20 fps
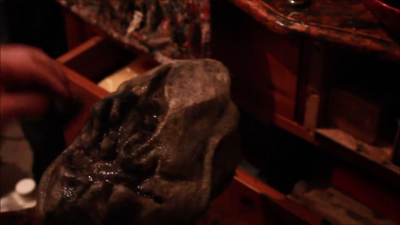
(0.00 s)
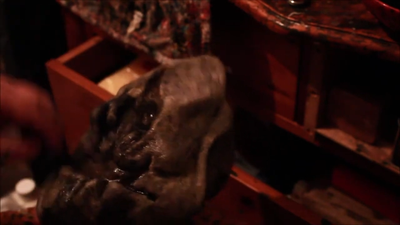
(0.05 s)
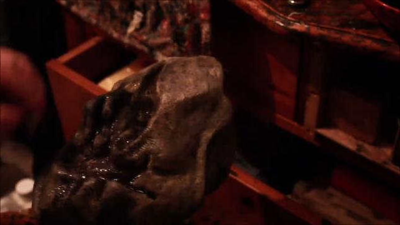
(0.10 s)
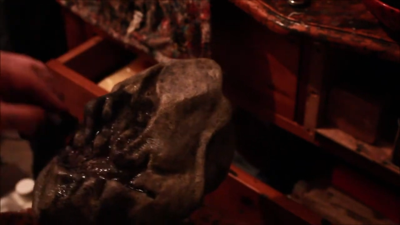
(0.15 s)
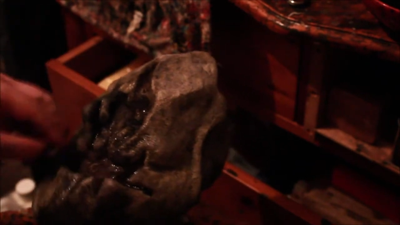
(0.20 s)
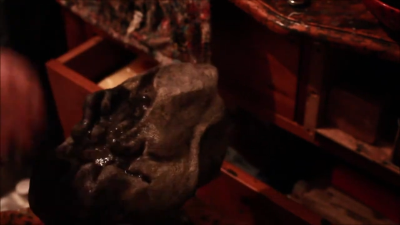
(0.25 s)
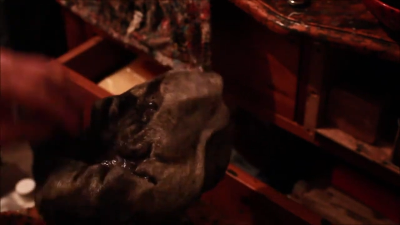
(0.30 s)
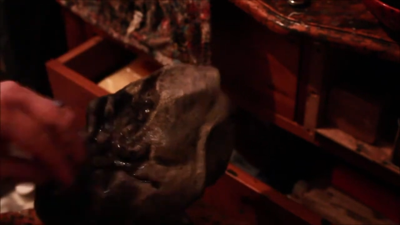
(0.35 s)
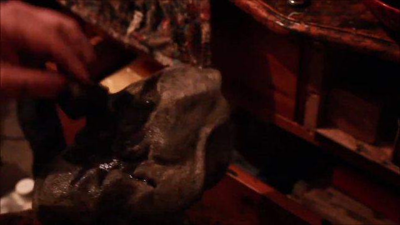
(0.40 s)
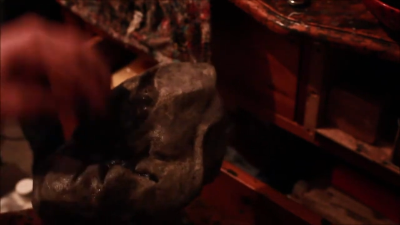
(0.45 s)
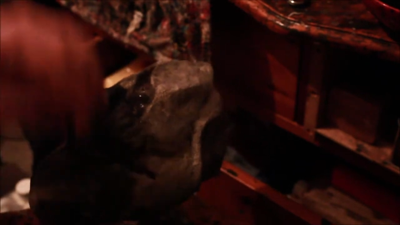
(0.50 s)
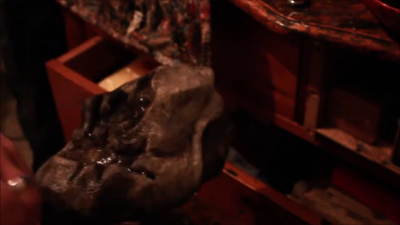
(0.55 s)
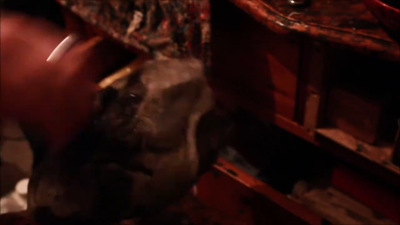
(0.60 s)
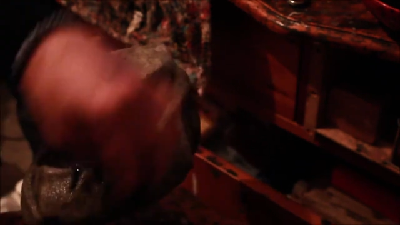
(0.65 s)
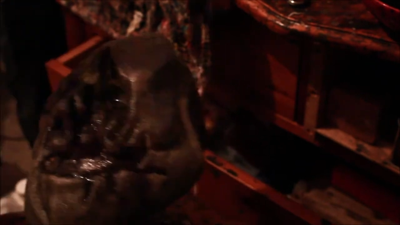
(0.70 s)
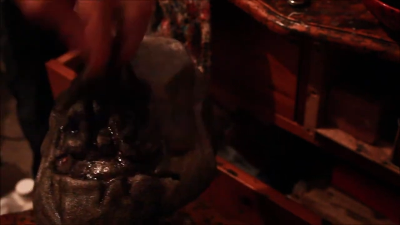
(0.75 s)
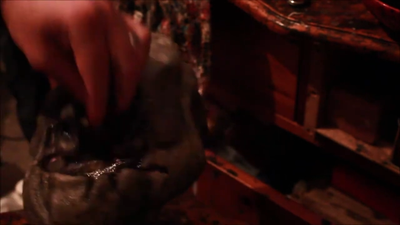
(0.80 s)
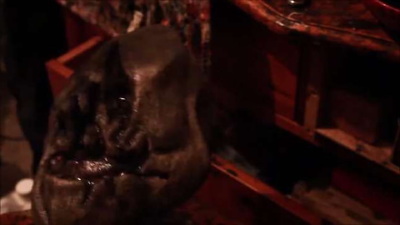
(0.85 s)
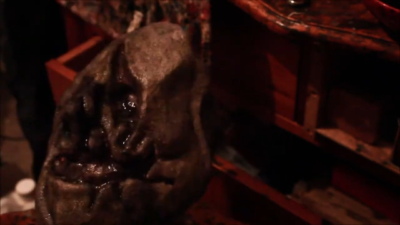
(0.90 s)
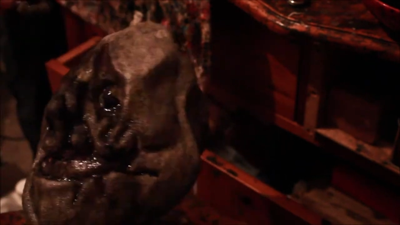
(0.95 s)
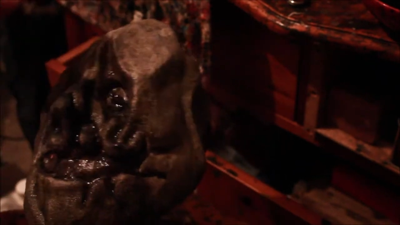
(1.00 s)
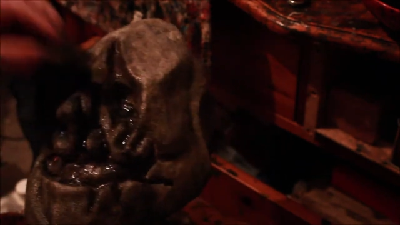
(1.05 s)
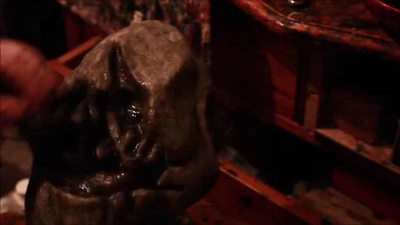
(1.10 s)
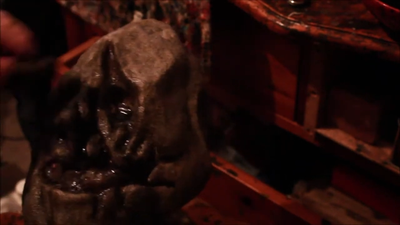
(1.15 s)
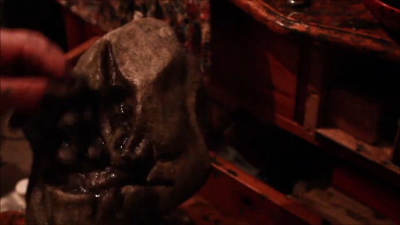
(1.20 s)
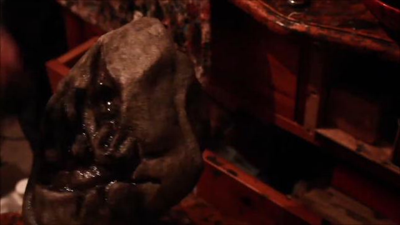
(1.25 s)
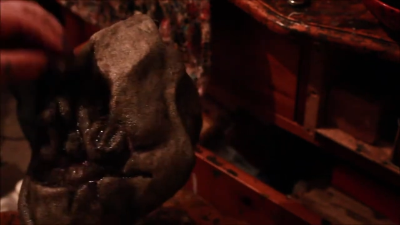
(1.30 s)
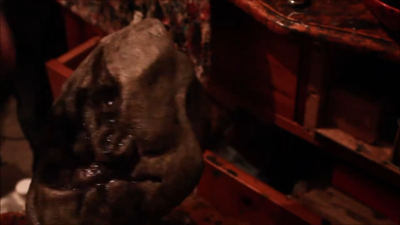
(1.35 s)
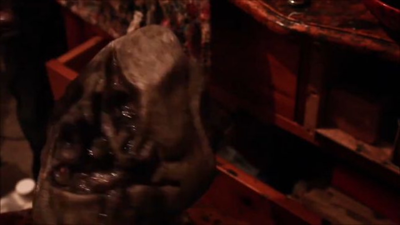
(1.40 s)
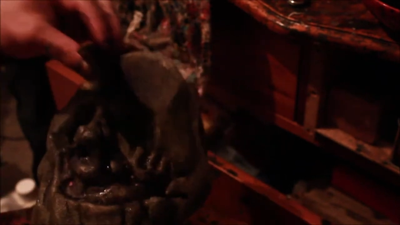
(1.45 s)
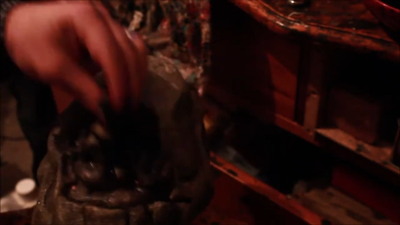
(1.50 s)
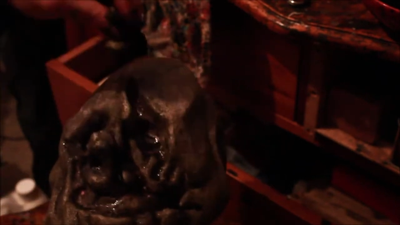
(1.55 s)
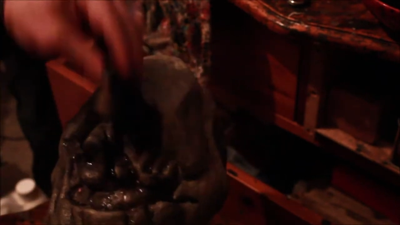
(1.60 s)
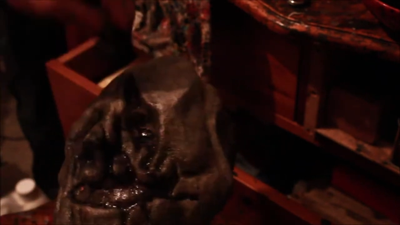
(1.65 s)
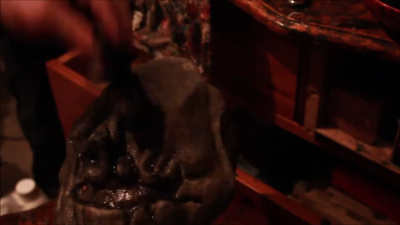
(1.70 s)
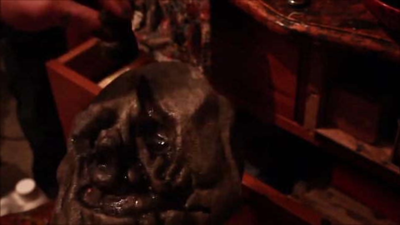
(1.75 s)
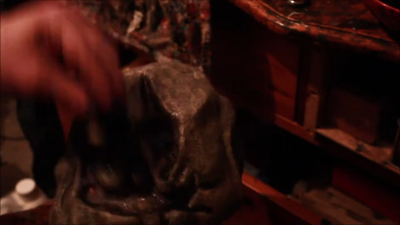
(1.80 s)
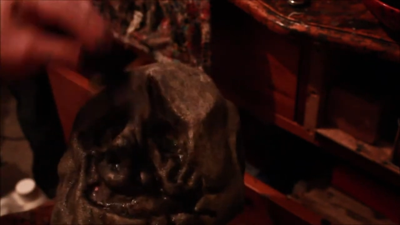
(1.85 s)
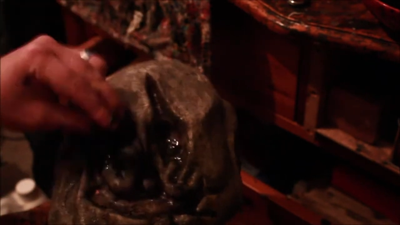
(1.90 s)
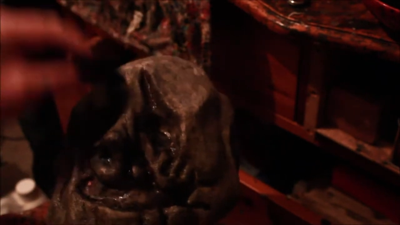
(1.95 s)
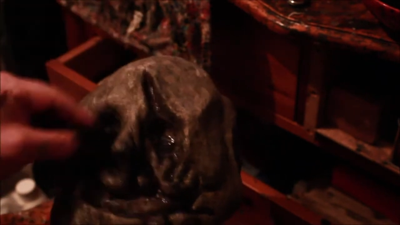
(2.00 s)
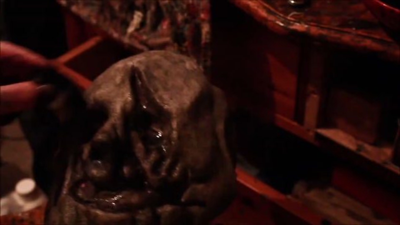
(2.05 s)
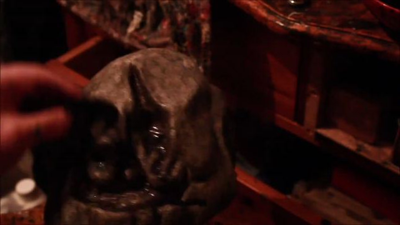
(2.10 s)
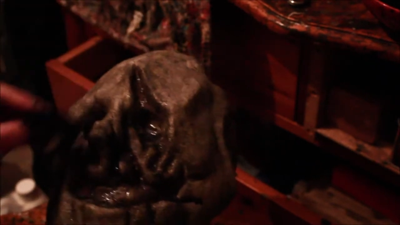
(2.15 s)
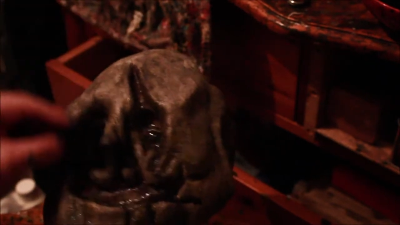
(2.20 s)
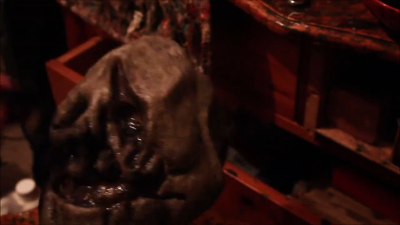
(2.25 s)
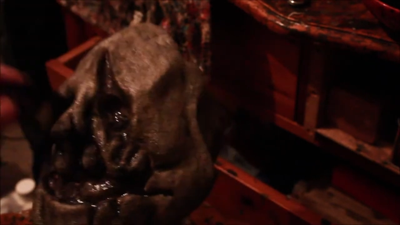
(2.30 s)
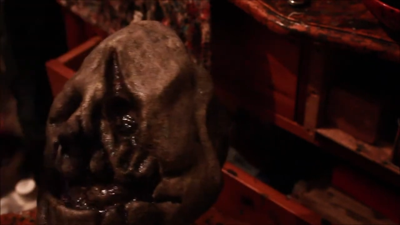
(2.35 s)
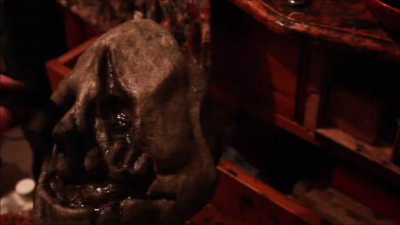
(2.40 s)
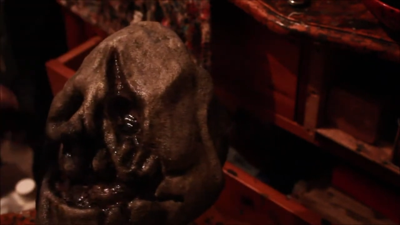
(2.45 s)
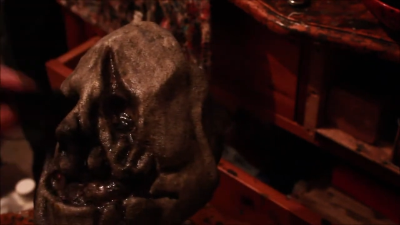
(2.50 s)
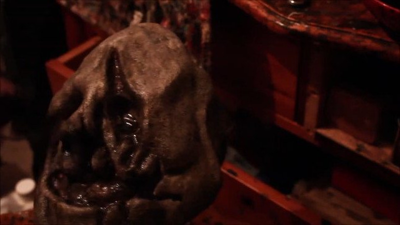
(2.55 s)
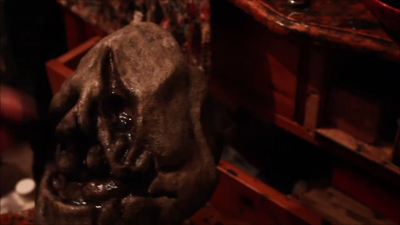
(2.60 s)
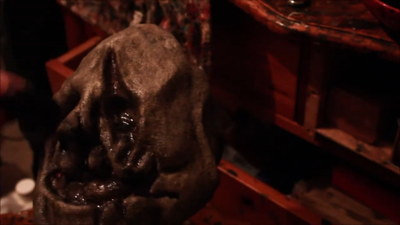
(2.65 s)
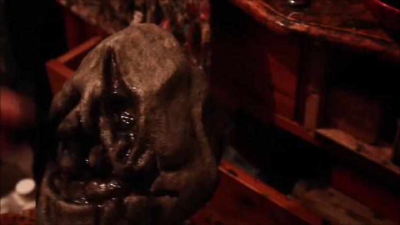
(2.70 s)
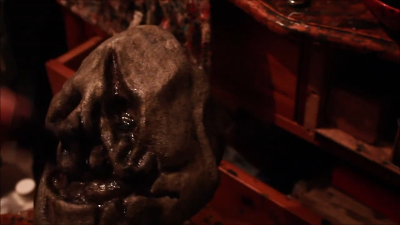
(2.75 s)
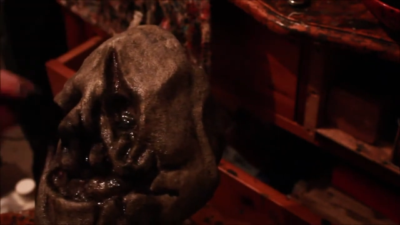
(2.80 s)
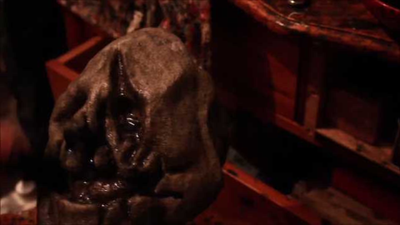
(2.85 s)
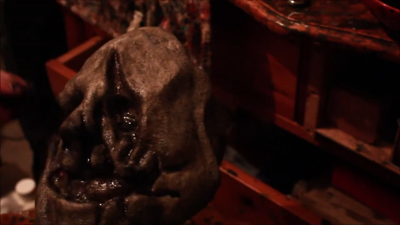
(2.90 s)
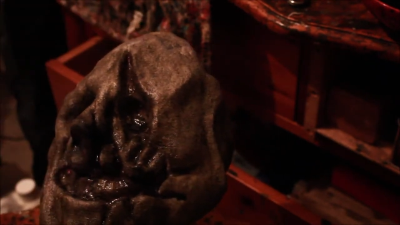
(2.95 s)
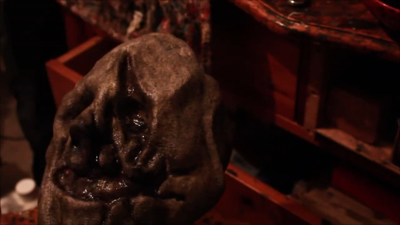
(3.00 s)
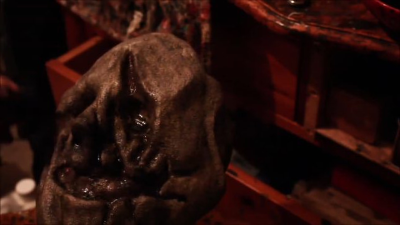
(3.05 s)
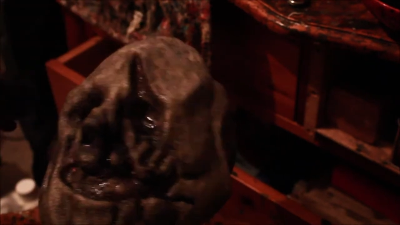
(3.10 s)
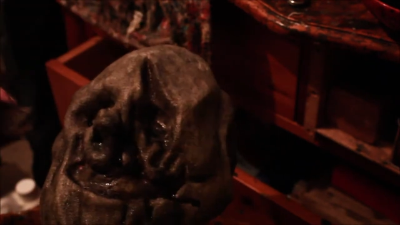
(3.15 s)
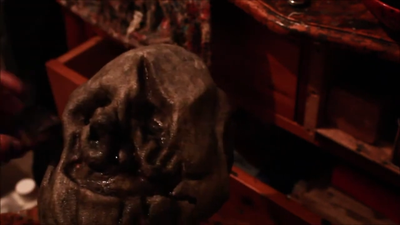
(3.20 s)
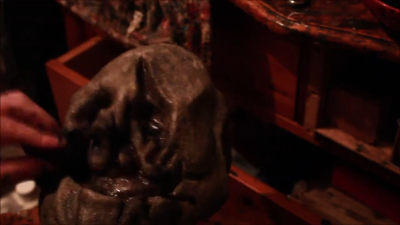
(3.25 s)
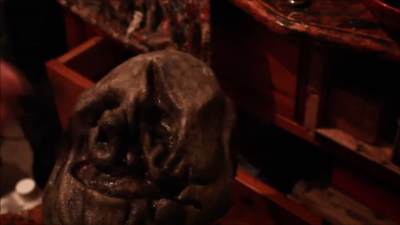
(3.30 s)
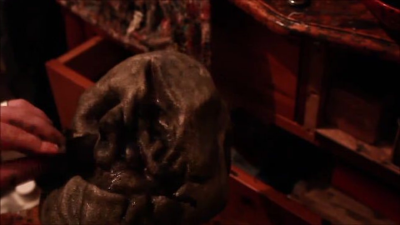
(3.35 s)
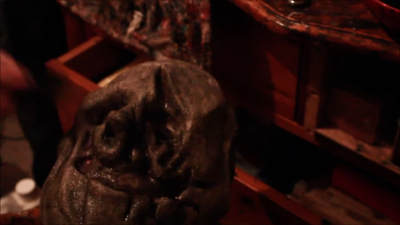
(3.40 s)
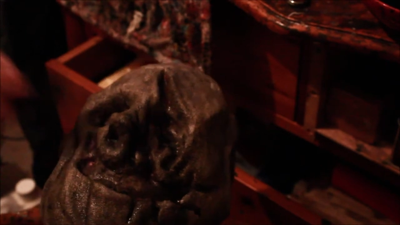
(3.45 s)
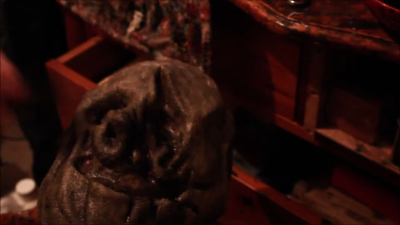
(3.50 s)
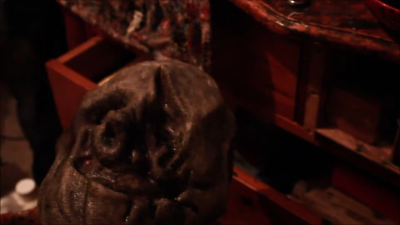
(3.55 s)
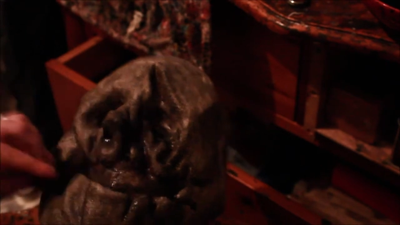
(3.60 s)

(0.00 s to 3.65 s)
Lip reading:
Nobody's mouth can be seen.